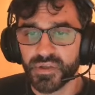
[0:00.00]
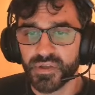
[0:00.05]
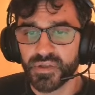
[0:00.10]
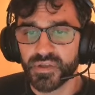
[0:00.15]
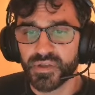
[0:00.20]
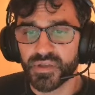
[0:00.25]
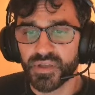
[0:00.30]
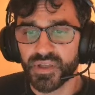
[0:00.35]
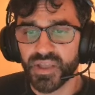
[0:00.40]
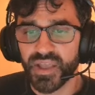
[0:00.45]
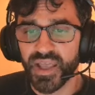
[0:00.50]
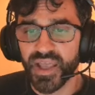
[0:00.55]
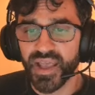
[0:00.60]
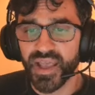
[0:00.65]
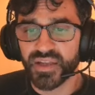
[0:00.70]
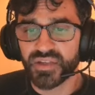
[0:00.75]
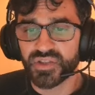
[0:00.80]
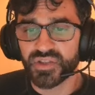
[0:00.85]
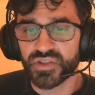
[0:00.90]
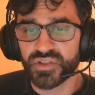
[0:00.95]
the
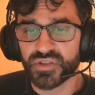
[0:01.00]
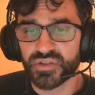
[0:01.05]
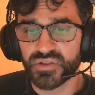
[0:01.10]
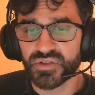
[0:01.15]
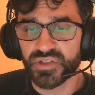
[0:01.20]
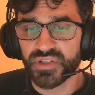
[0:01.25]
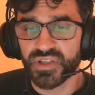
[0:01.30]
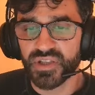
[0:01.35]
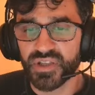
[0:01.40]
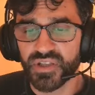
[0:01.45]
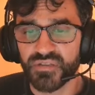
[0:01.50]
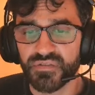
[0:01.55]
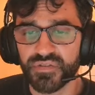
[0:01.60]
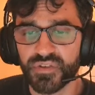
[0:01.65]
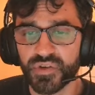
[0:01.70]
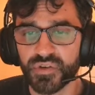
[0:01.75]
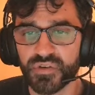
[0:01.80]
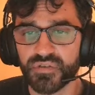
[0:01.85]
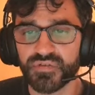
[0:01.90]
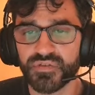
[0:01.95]
cache to see if
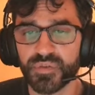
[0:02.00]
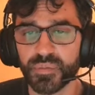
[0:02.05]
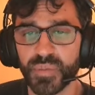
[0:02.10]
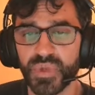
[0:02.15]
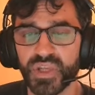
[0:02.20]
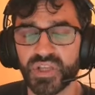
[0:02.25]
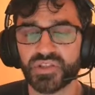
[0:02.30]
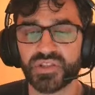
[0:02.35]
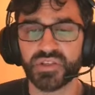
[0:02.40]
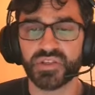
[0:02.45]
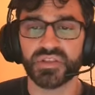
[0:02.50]
your information